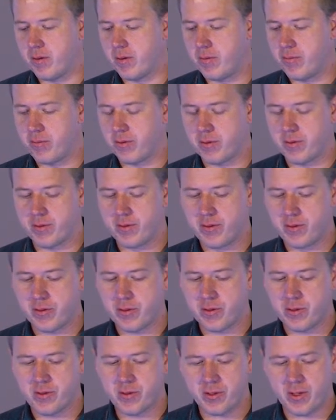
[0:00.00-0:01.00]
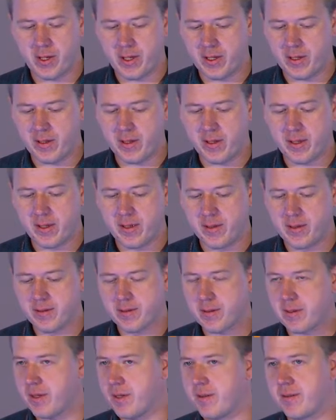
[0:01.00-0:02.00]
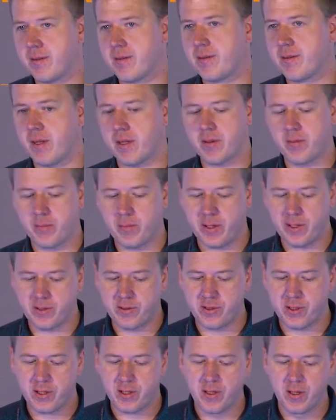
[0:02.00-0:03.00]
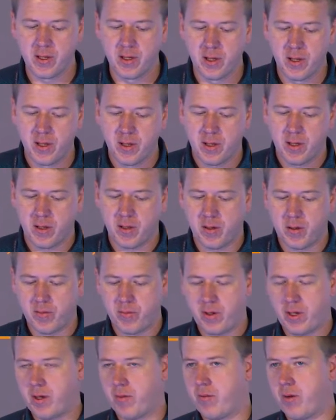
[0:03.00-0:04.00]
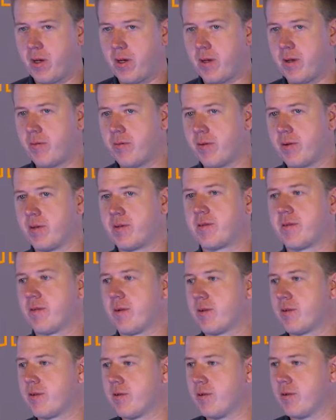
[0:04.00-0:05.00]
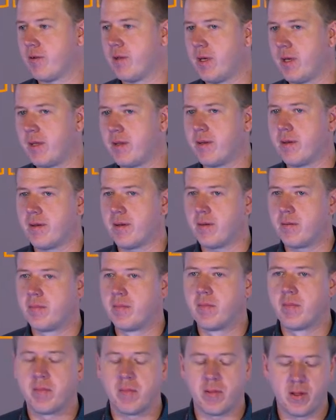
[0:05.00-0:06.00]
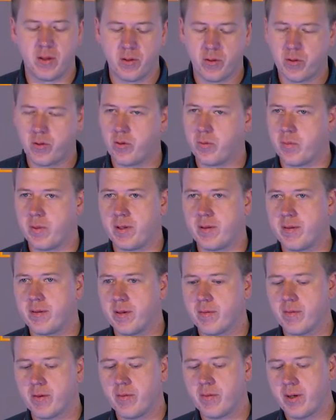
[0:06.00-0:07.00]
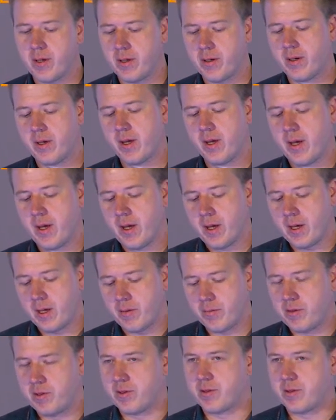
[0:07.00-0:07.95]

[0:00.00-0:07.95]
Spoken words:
for the search, and in this case, it's not a magic. We have a lot of unstructured data in documents everywhere, and we